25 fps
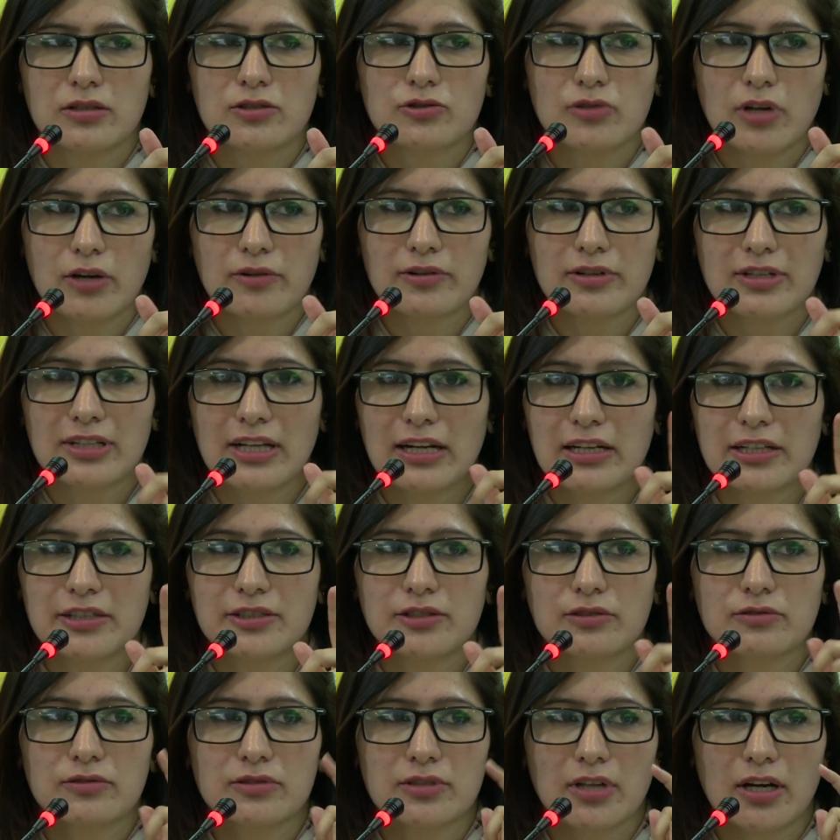to our
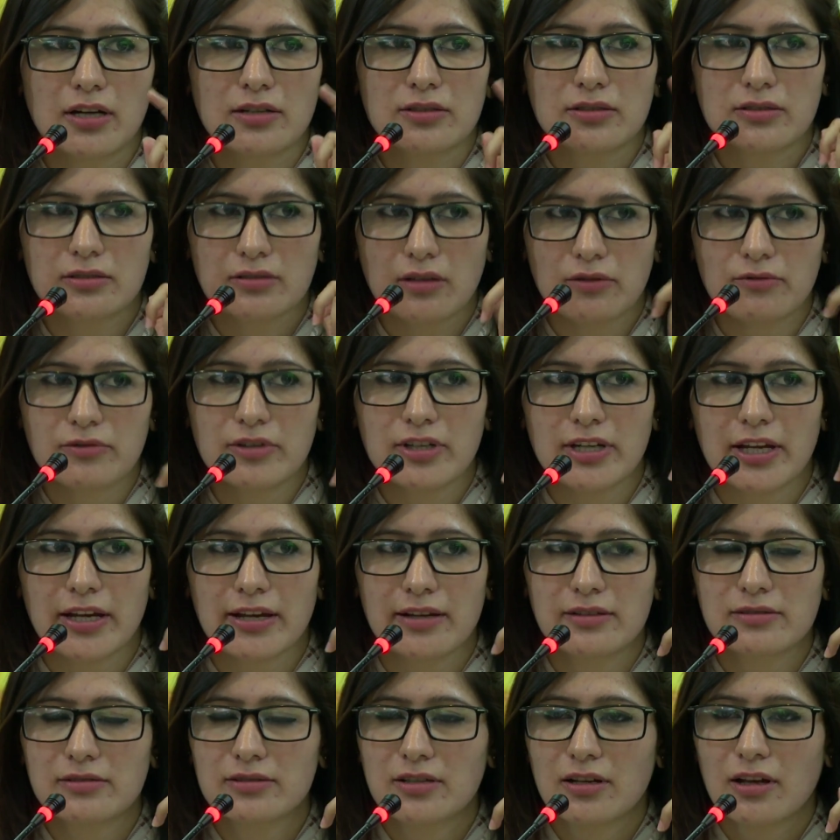relatives or someone
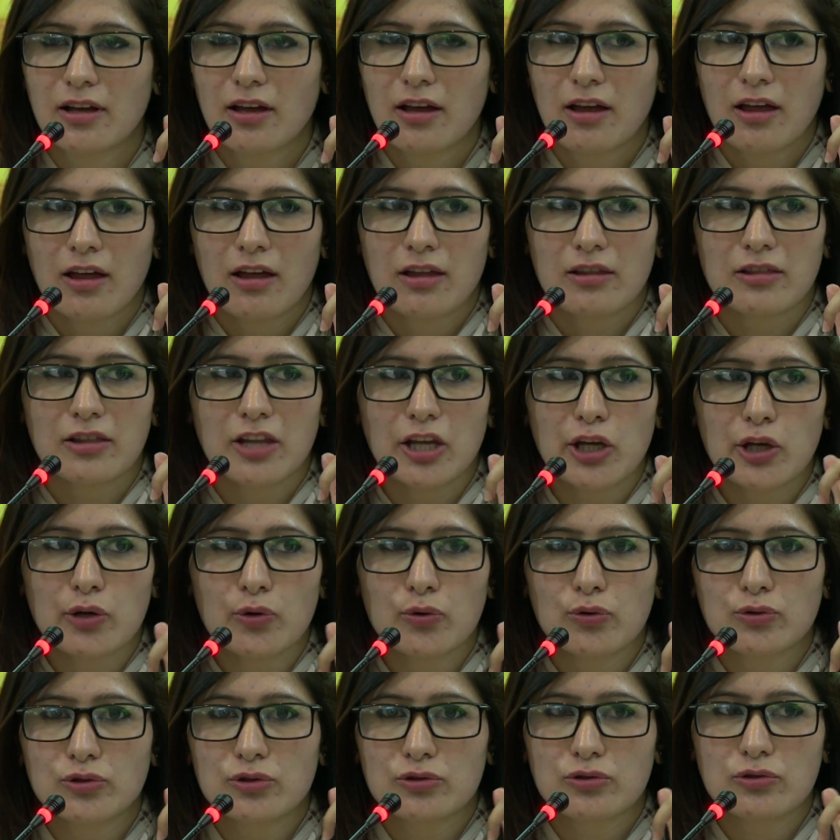else they
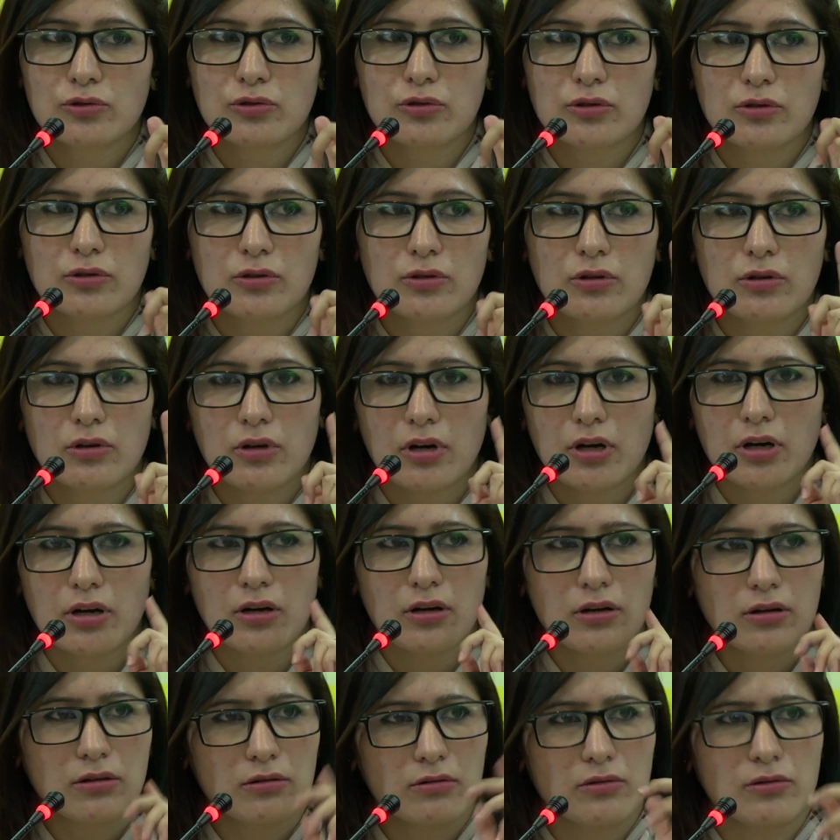used to
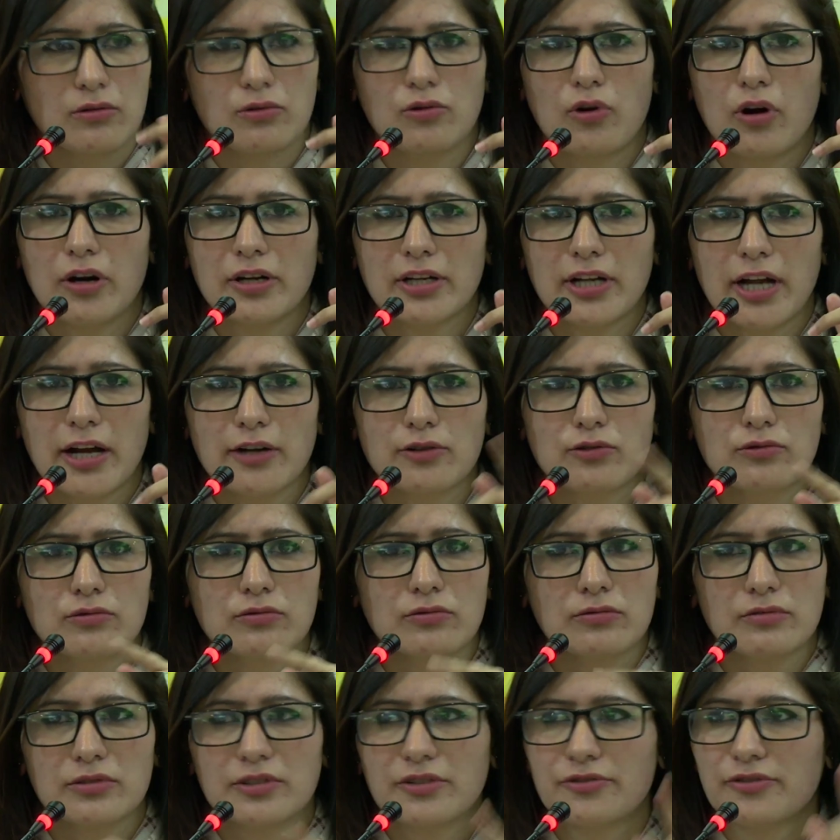uh, contact
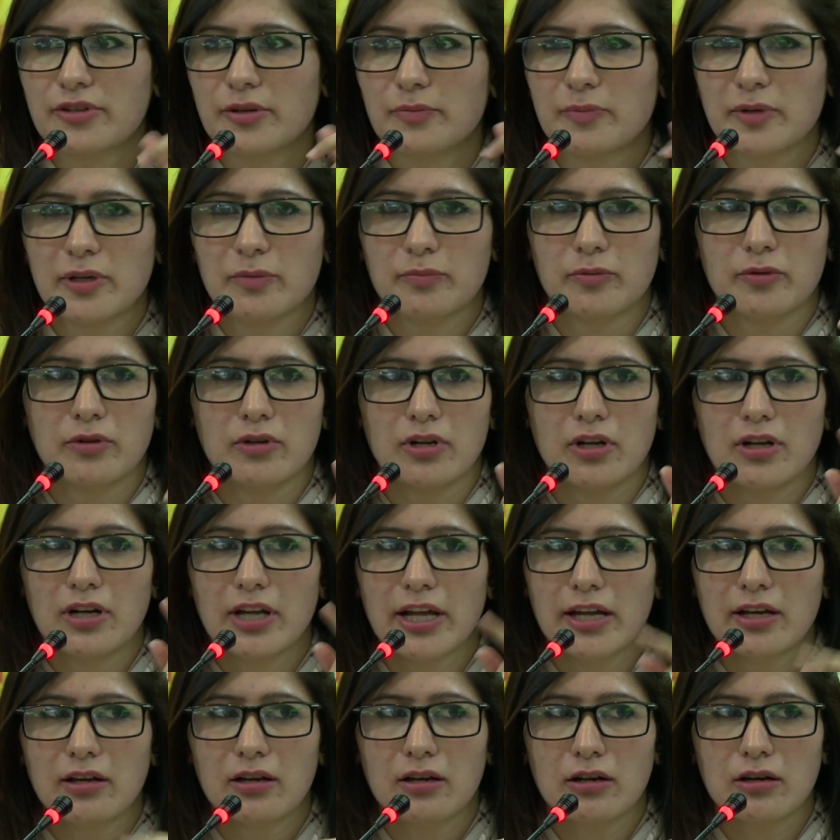to different people
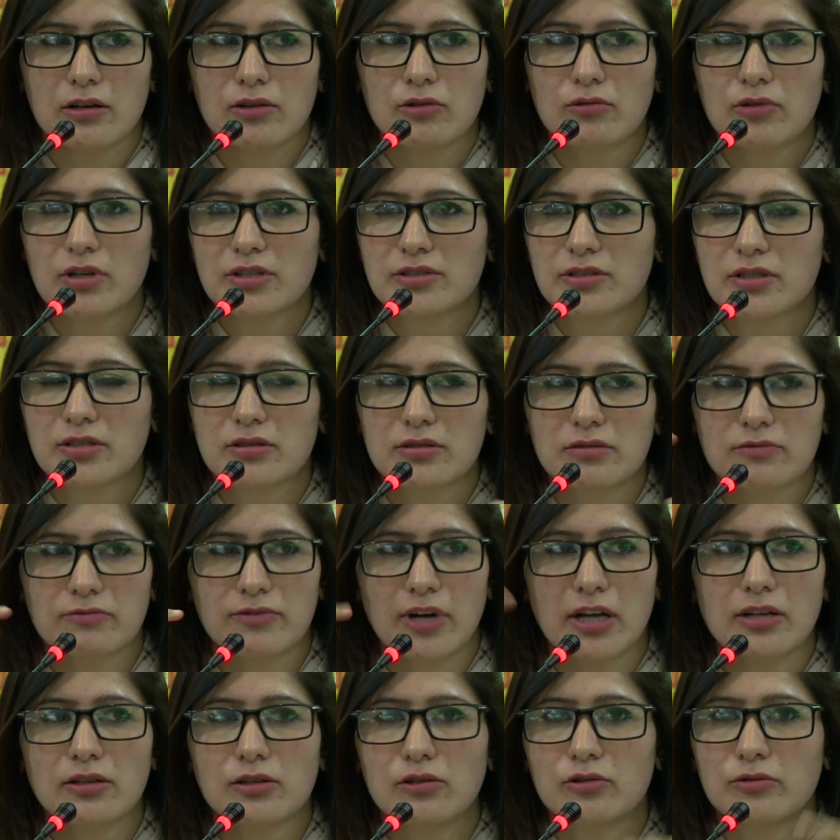like you are just
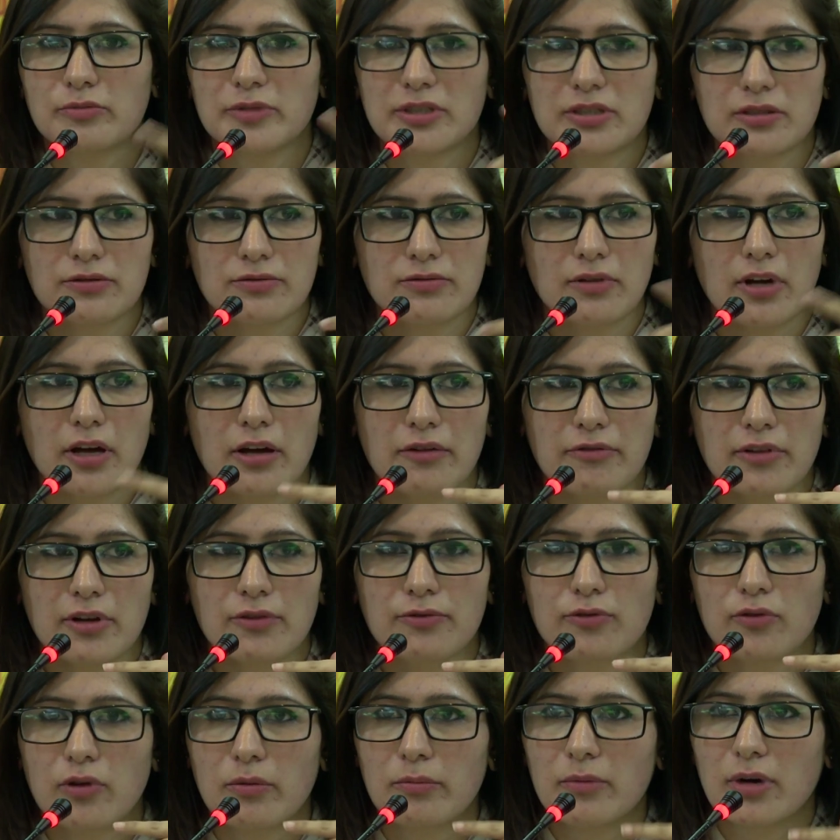one kilometer away
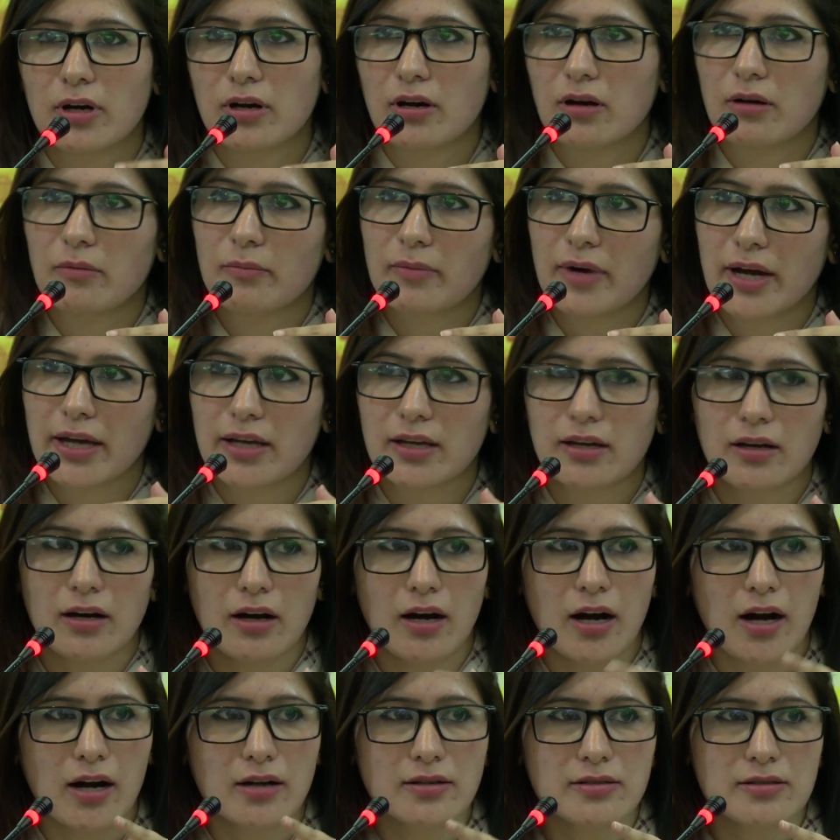from uh, my
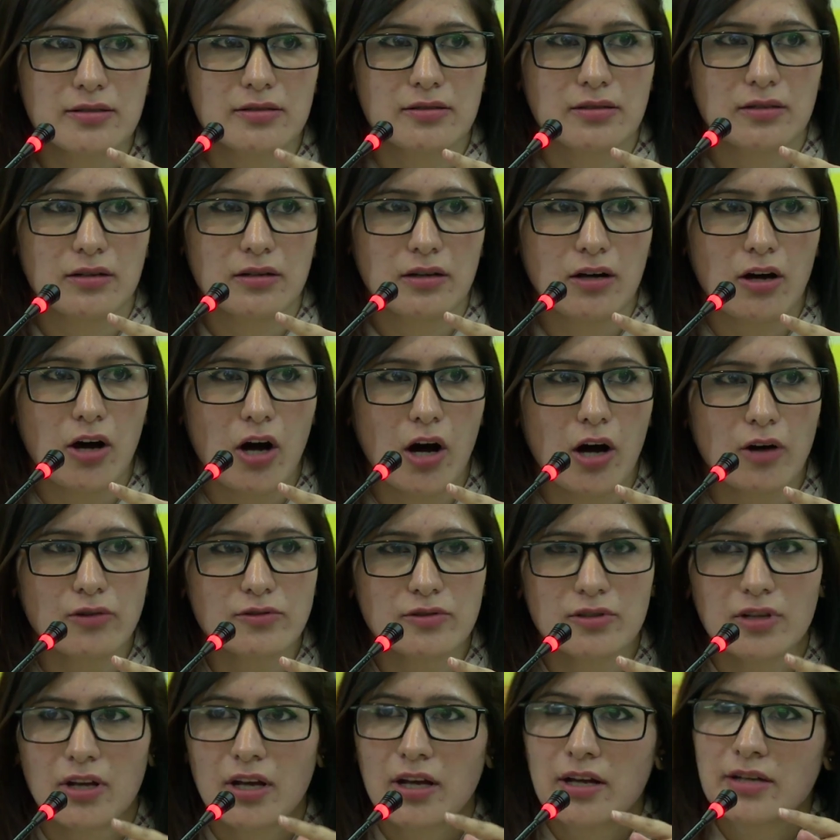aunt's uh,
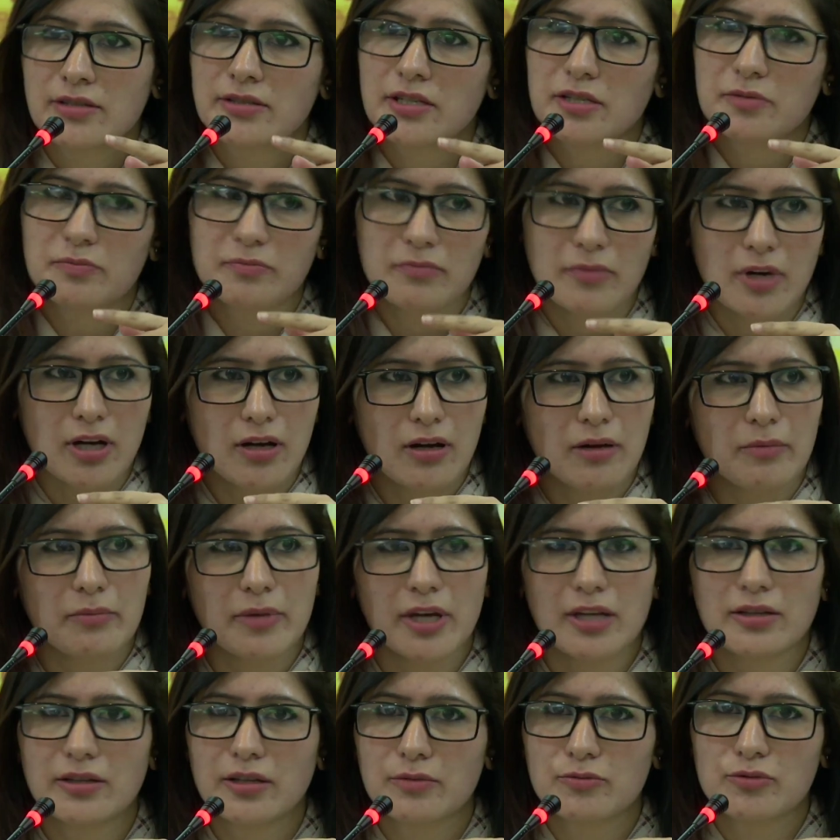house just uh,
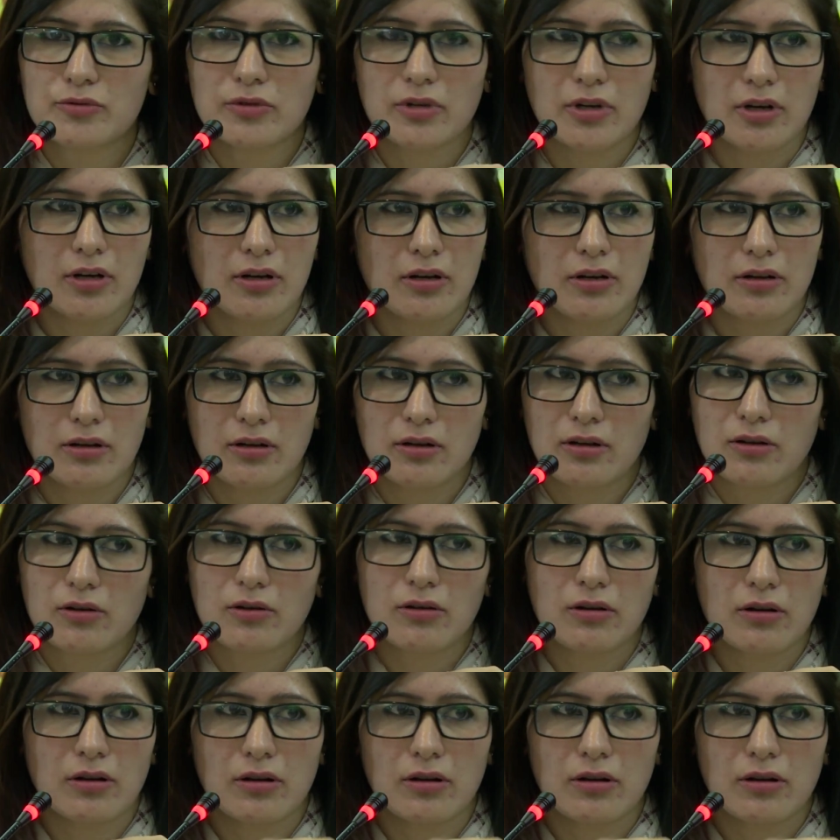make them uh,